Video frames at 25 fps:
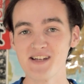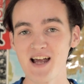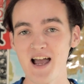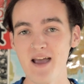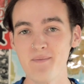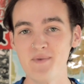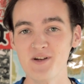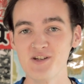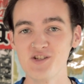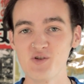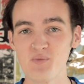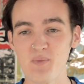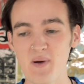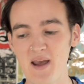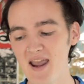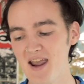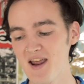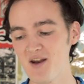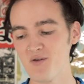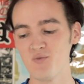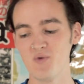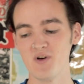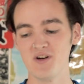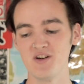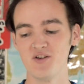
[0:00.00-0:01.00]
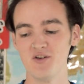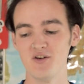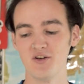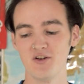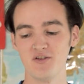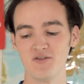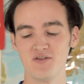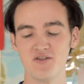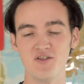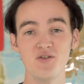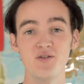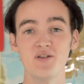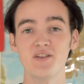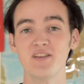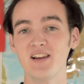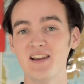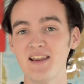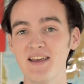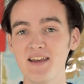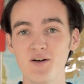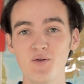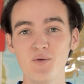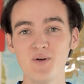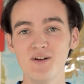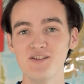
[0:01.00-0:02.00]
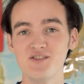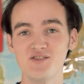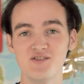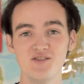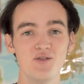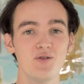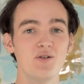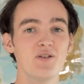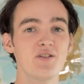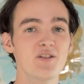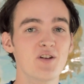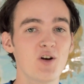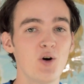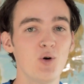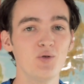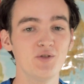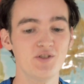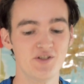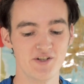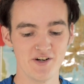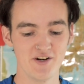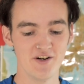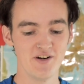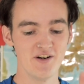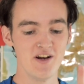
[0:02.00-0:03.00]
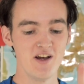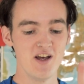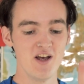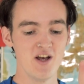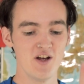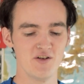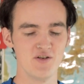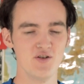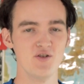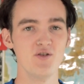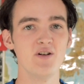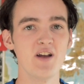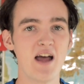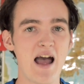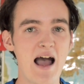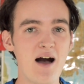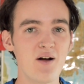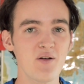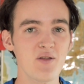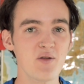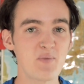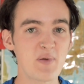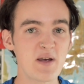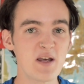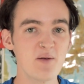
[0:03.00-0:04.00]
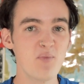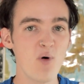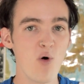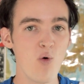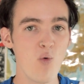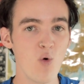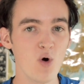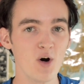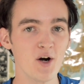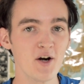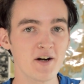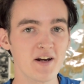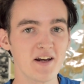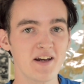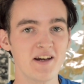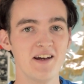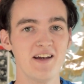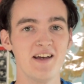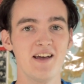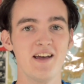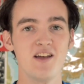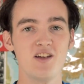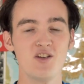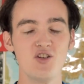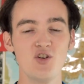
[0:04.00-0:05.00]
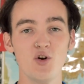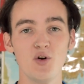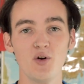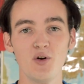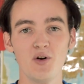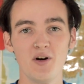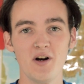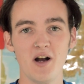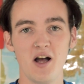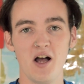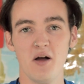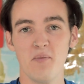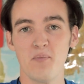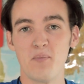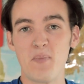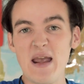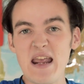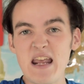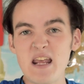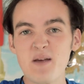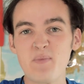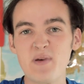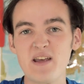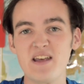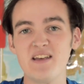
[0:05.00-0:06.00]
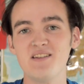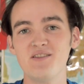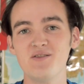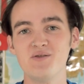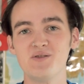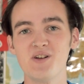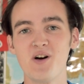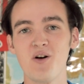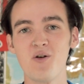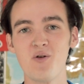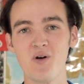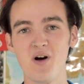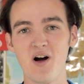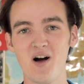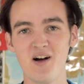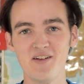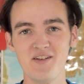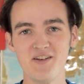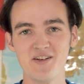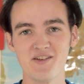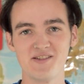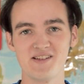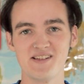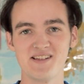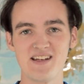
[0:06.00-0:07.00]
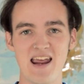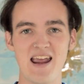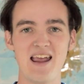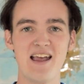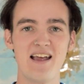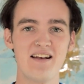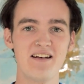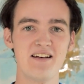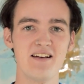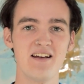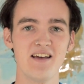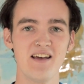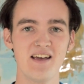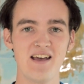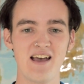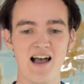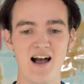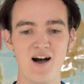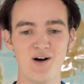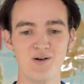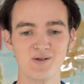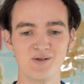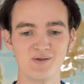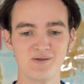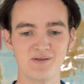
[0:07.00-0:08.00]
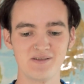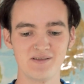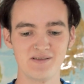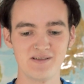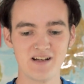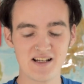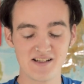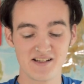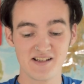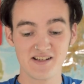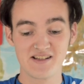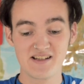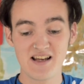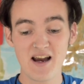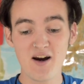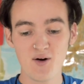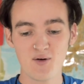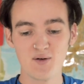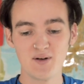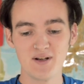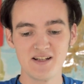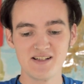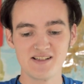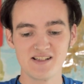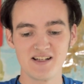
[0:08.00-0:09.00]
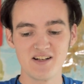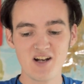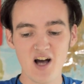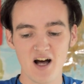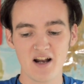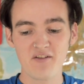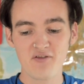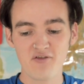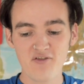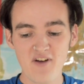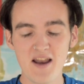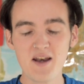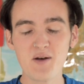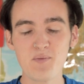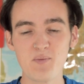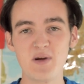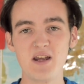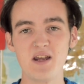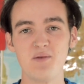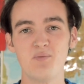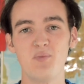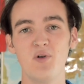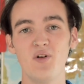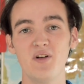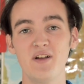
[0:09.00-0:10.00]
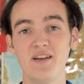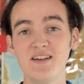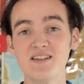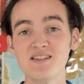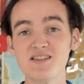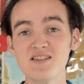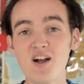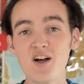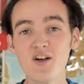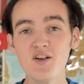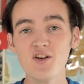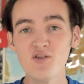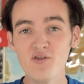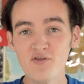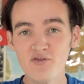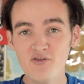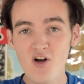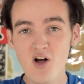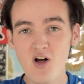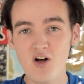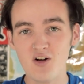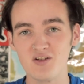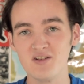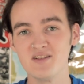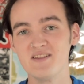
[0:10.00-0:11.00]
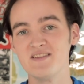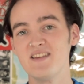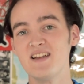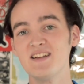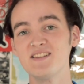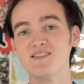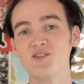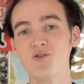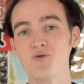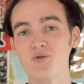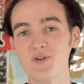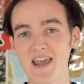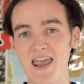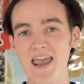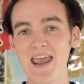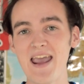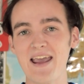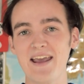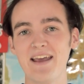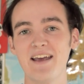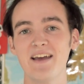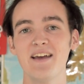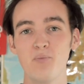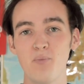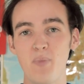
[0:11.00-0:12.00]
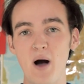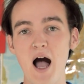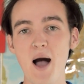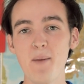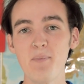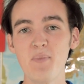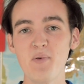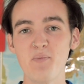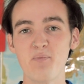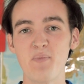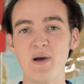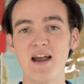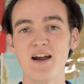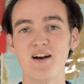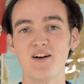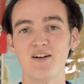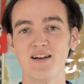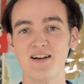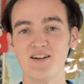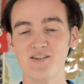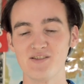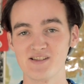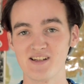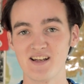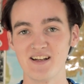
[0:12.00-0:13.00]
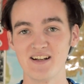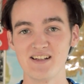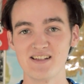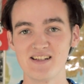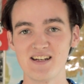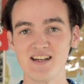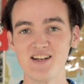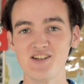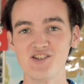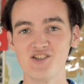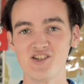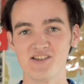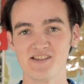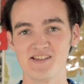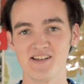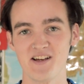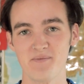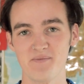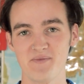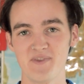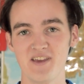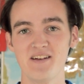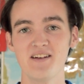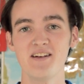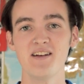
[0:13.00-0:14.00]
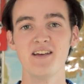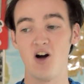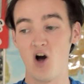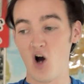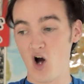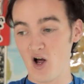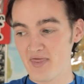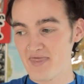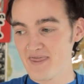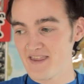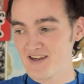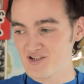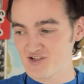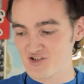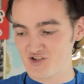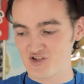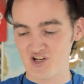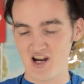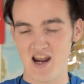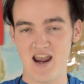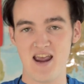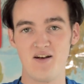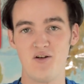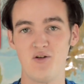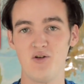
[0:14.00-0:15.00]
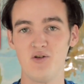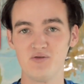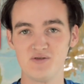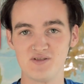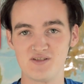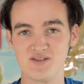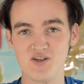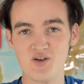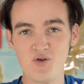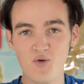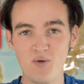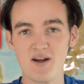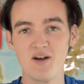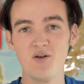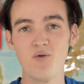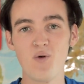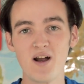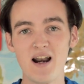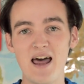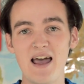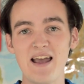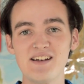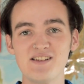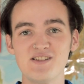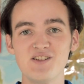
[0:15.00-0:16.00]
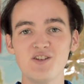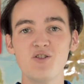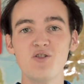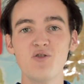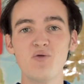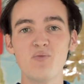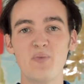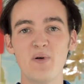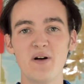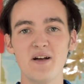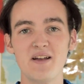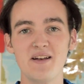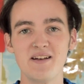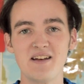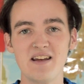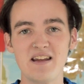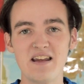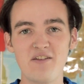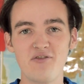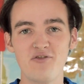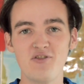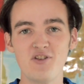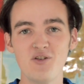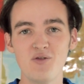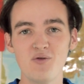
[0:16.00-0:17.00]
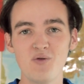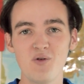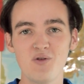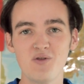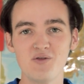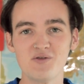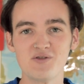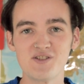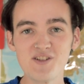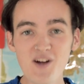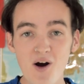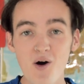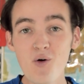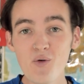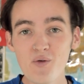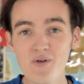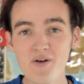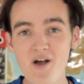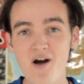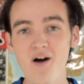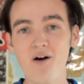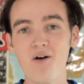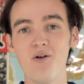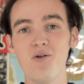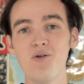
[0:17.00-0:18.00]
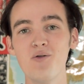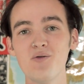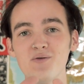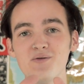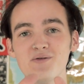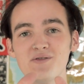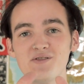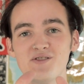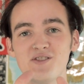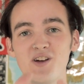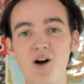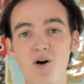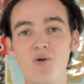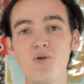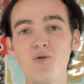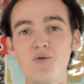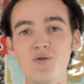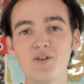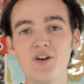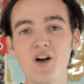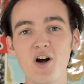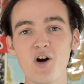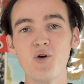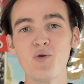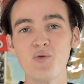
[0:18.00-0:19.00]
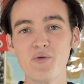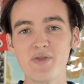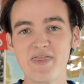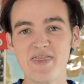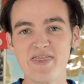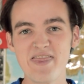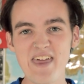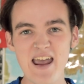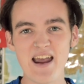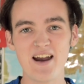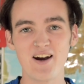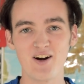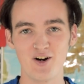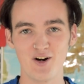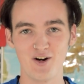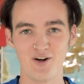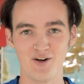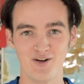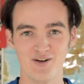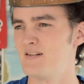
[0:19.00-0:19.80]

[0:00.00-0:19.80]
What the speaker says: time in Japan, when you're new to the language, new to the culture, new to how the people work, you're a baby. You don't understand how necessarily to not offend people, and it's not your fault, and that's okay. Papa Bear here is gonna teach you something on this channel, doing what I do, but if you don't know, don't go there.